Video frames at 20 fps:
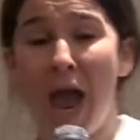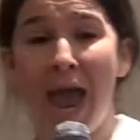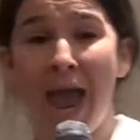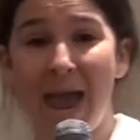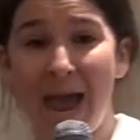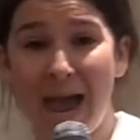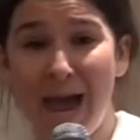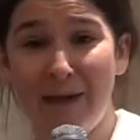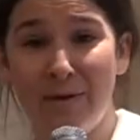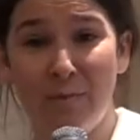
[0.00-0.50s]

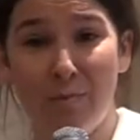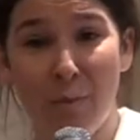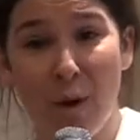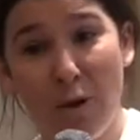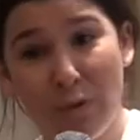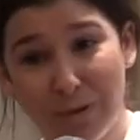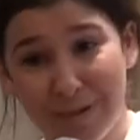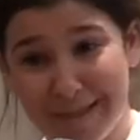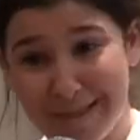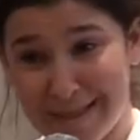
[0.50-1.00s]
And
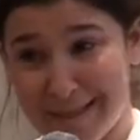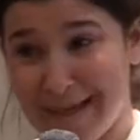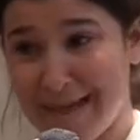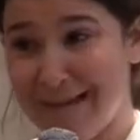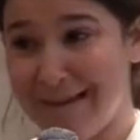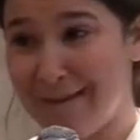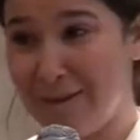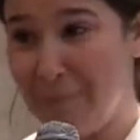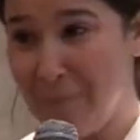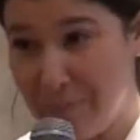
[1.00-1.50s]

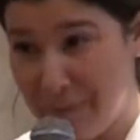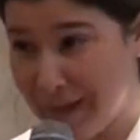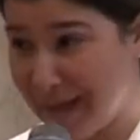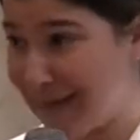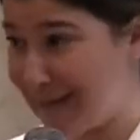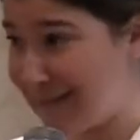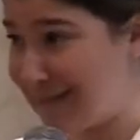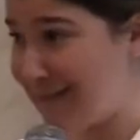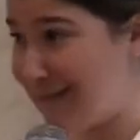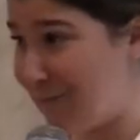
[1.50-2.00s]
mostly, the
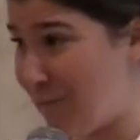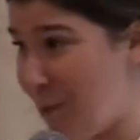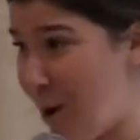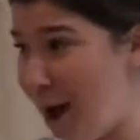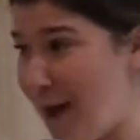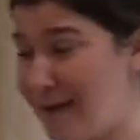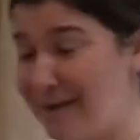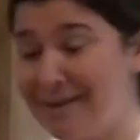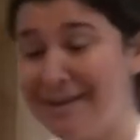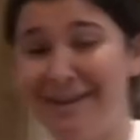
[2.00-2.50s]
biggest
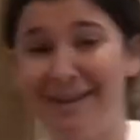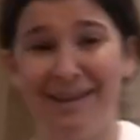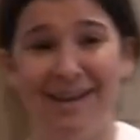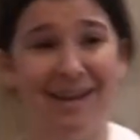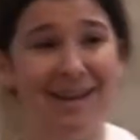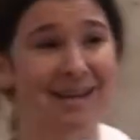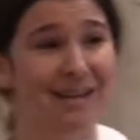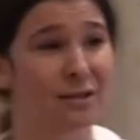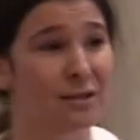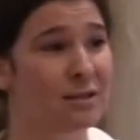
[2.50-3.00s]
one
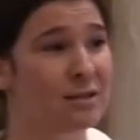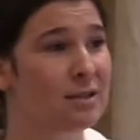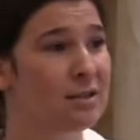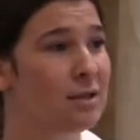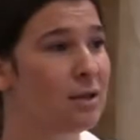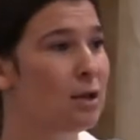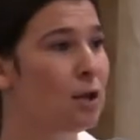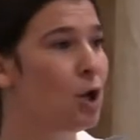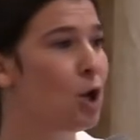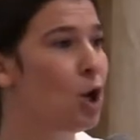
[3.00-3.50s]

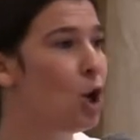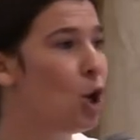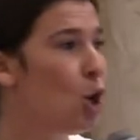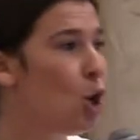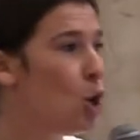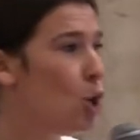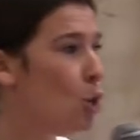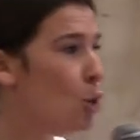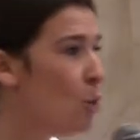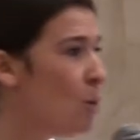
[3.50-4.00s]
is
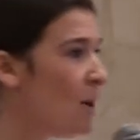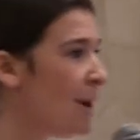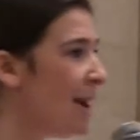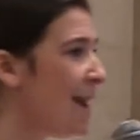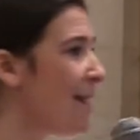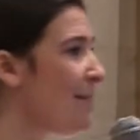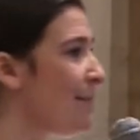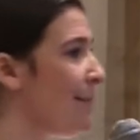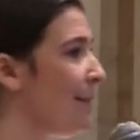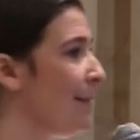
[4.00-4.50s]
who would
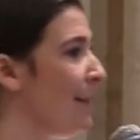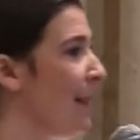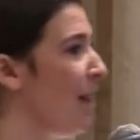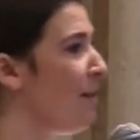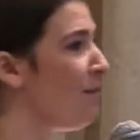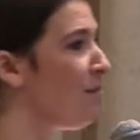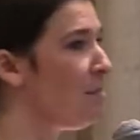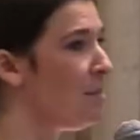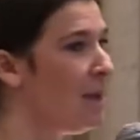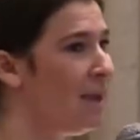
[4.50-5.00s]
ever
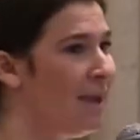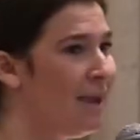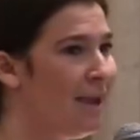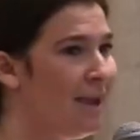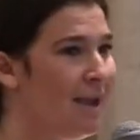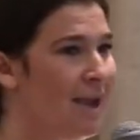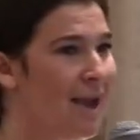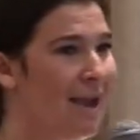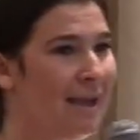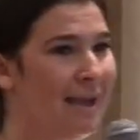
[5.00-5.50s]
love
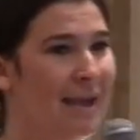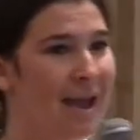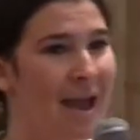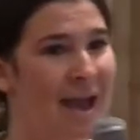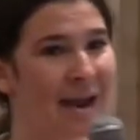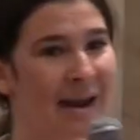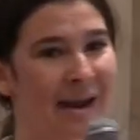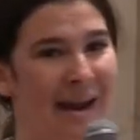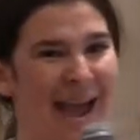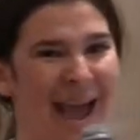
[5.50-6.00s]
me
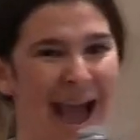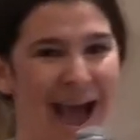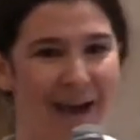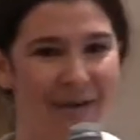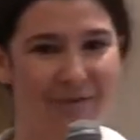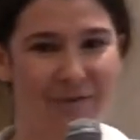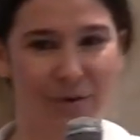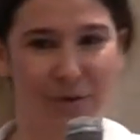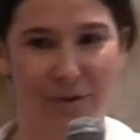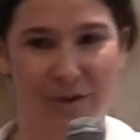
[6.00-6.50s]
again
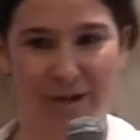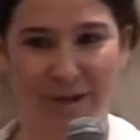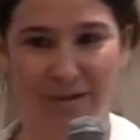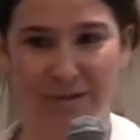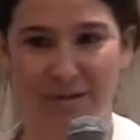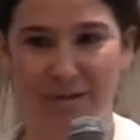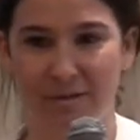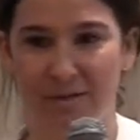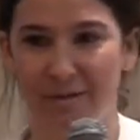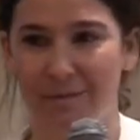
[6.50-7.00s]
after
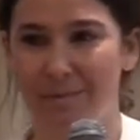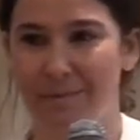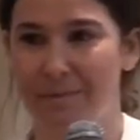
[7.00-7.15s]
this?